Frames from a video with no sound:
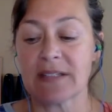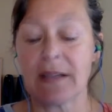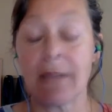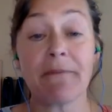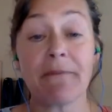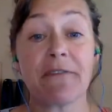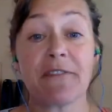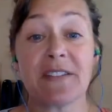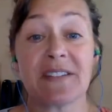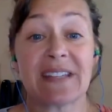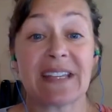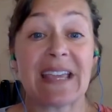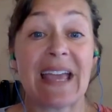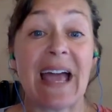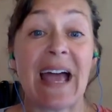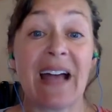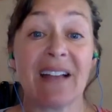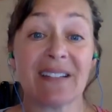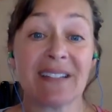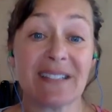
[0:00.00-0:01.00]
some
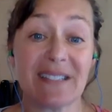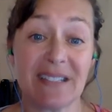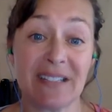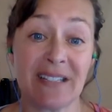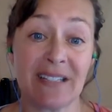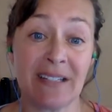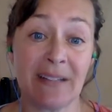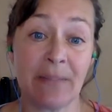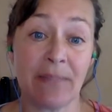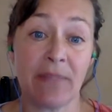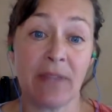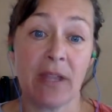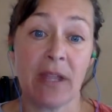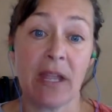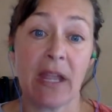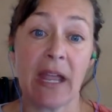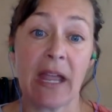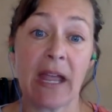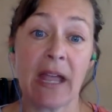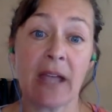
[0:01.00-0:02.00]
physicality.
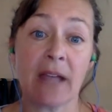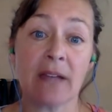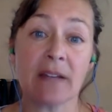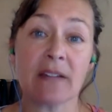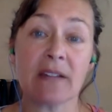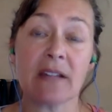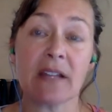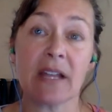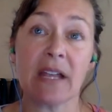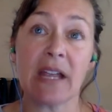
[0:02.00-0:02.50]
And